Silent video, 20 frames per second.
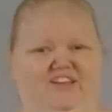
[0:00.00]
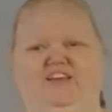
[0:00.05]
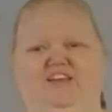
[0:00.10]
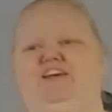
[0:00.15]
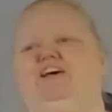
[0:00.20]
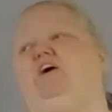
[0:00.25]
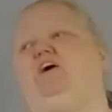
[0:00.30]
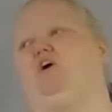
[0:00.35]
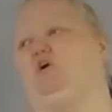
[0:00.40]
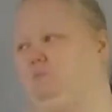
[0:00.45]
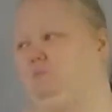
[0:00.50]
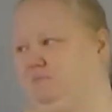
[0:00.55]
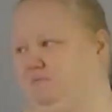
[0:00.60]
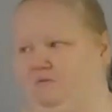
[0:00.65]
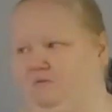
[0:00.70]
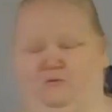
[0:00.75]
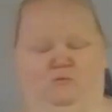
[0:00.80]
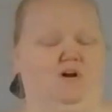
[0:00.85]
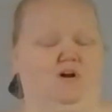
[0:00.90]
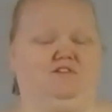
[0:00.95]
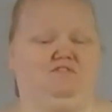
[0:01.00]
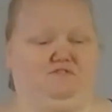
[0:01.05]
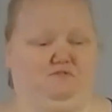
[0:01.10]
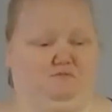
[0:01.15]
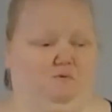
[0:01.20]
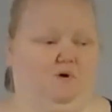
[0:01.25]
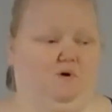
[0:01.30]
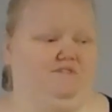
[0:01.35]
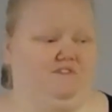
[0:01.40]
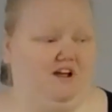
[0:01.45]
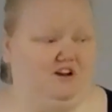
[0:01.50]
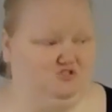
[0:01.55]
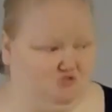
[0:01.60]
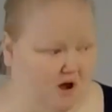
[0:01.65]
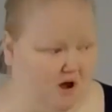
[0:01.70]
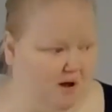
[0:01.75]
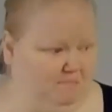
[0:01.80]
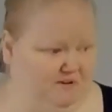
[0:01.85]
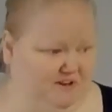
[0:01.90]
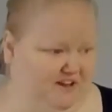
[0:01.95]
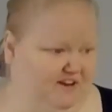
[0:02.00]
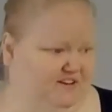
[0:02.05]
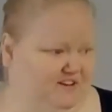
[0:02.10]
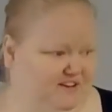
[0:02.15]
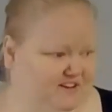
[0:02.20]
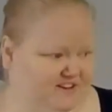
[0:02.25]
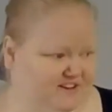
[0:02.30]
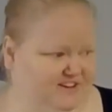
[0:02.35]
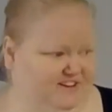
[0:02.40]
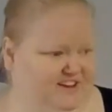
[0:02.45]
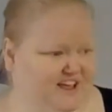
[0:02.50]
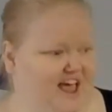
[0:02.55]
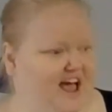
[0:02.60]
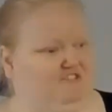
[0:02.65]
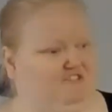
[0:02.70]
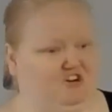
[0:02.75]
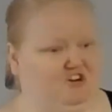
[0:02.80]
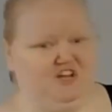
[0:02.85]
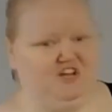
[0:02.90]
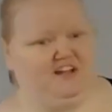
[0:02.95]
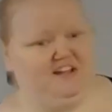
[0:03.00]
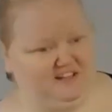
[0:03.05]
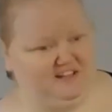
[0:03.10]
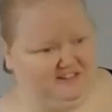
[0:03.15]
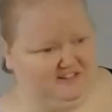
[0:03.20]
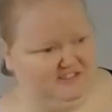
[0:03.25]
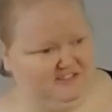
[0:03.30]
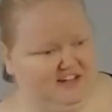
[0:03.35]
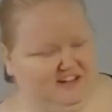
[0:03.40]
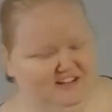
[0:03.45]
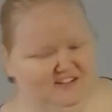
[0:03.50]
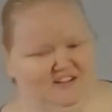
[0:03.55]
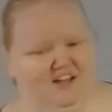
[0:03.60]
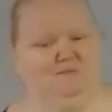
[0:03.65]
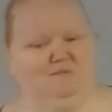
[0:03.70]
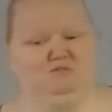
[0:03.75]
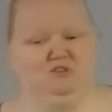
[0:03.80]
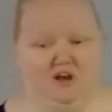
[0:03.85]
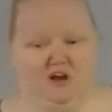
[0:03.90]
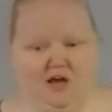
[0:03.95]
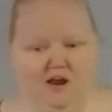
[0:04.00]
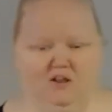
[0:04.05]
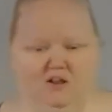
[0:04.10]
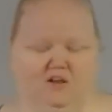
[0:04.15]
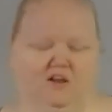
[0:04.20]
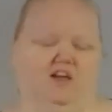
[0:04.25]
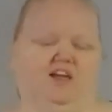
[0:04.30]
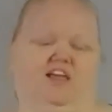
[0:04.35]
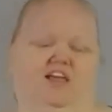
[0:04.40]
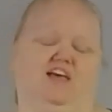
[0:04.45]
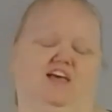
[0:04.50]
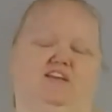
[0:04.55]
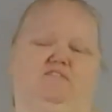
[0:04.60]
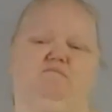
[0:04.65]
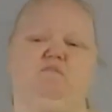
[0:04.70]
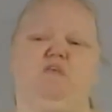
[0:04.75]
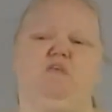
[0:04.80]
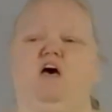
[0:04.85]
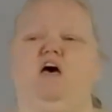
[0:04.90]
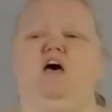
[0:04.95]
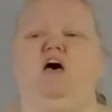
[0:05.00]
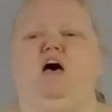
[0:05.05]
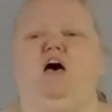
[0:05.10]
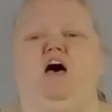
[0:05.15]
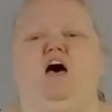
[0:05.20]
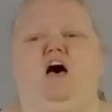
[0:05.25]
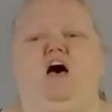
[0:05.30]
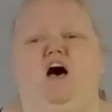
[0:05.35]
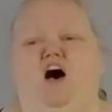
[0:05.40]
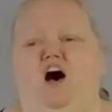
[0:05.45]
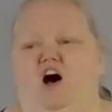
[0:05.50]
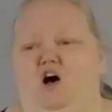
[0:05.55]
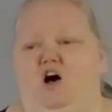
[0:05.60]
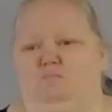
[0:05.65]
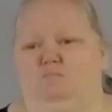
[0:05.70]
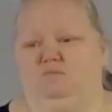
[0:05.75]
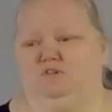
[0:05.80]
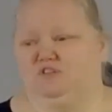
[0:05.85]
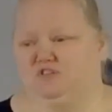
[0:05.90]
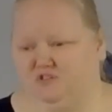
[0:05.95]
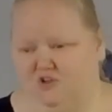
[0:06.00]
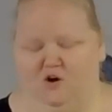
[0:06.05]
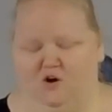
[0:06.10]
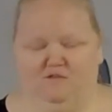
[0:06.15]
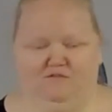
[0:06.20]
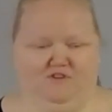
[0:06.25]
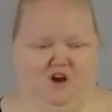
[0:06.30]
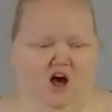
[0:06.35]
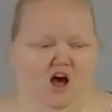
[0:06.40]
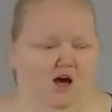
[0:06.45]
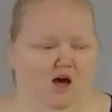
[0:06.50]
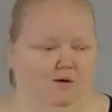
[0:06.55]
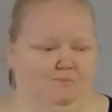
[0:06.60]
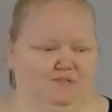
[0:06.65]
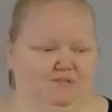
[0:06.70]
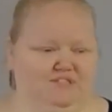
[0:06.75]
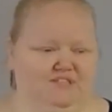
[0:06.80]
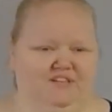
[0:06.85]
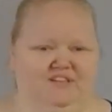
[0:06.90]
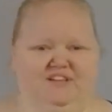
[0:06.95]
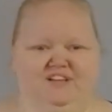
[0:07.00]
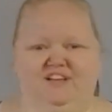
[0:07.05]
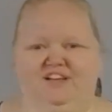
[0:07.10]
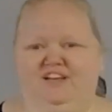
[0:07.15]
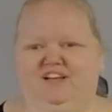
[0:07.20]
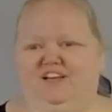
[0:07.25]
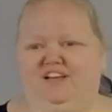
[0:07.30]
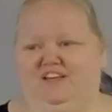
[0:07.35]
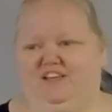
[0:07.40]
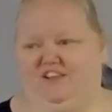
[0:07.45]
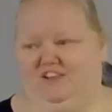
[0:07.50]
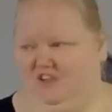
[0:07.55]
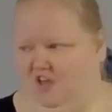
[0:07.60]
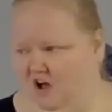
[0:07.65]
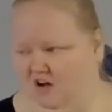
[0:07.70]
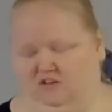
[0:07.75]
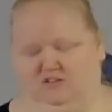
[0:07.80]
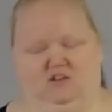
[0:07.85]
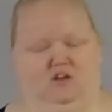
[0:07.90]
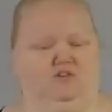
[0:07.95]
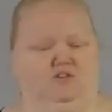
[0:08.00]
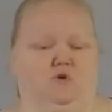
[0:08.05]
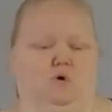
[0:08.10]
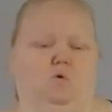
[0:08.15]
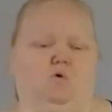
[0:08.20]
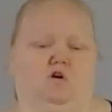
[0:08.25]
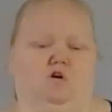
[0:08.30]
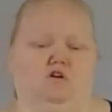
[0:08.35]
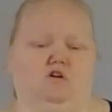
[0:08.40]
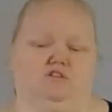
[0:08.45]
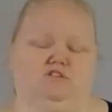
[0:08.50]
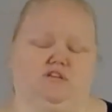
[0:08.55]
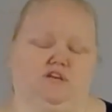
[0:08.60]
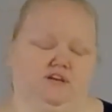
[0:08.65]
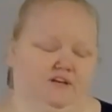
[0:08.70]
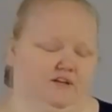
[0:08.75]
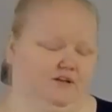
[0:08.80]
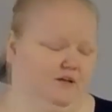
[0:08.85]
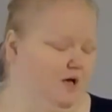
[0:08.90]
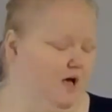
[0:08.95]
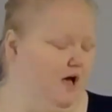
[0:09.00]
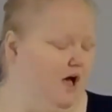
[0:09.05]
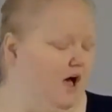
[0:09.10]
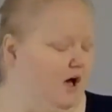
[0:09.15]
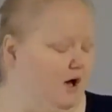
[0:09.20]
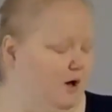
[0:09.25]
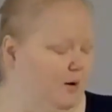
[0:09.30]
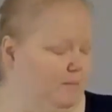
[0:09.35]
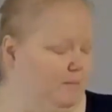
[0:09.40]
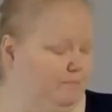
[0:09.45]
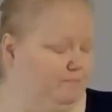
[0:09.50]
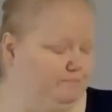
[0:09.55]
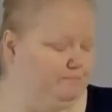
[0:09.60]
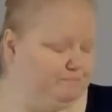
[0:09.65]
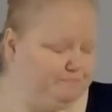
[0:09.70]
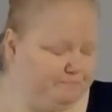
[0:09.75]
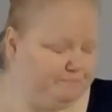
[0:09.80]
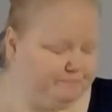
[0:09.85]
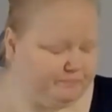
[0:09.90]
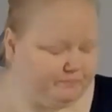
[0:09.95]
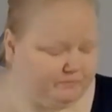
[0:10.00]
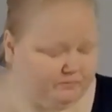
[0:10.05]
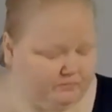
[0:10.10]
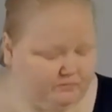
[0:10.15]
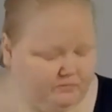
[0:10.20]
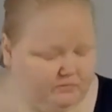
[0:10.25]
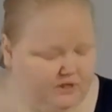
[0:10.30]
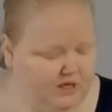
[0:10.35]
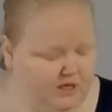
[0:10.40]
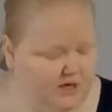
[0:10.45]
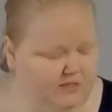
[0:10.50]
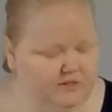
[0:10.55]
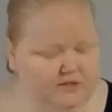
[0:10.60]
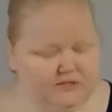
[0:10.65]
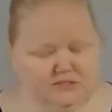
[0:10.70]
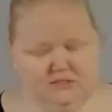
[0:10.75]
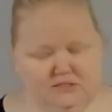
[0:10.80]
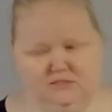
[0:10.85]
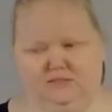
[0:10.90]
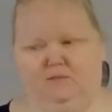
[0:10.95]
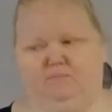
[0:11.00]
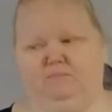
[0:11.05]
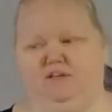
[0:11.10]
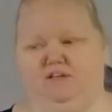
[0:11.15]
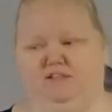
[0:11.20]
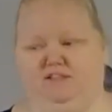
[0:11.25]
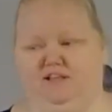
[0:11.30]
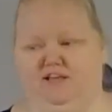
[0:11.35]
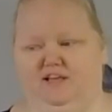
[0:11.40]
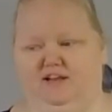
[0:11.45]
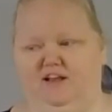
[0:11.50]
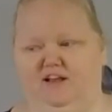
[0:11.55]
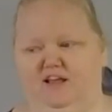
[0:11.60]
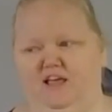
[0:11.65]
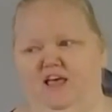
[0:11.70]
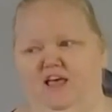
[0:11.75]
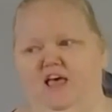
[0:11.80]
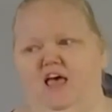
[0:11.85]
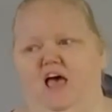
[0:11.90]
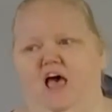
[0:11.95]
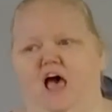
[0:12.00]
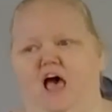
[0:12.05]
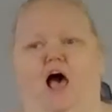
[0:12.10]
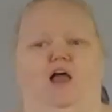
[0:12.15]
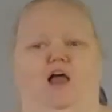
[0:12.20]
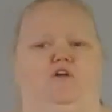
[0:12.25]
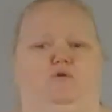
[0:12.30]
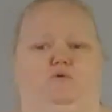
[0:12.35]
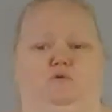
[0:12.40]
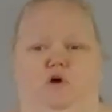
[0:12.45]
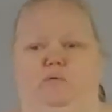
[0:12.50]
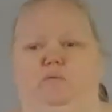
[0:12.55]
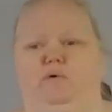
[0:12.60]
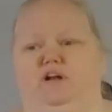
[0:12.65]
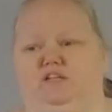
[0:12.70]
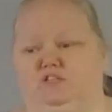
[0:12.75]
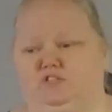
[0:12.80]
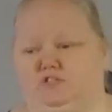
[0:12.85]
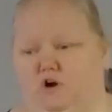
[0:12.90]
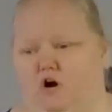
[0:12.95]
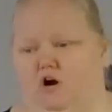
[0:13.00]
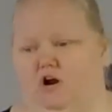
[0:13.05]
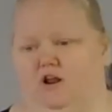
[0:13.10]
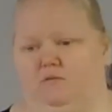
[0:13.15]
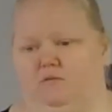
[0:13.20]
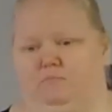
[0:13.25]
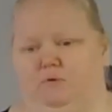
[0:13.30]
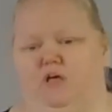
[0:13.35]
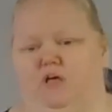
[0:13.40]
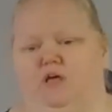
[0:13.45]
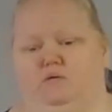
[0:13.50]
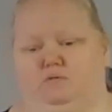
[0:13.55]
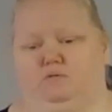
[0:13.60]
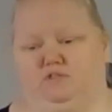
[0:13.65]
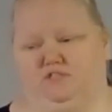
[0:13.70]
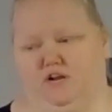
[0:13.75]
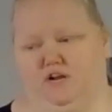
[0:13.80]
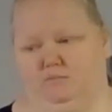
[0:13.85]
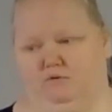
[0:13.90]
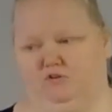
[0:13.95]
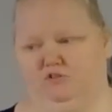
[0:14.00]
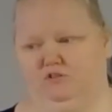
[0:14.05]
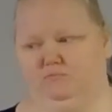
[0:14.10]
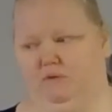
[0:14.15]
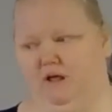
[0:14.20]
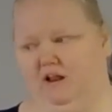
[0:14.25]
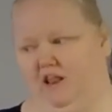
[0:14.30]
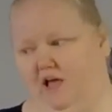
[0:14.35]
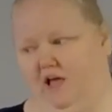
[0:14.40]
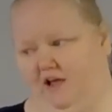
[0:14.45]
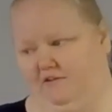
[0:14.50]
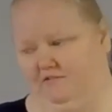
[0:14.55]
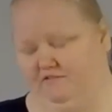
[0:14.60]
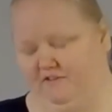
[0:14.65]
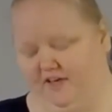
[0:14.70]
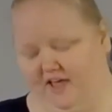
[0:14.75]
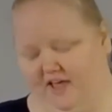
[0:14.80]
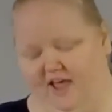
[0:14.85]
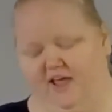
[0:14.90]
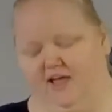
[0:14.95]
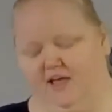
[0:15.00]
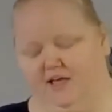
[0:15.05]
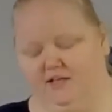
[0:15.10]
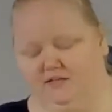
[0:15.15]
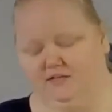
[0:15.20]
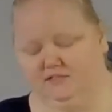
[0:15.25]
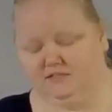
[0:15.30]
What if I dropped it after checking it the second time? So I got to look again. Stove knobs, locks on doors, and this is something that I don't know when it started, but it was there most of my life. And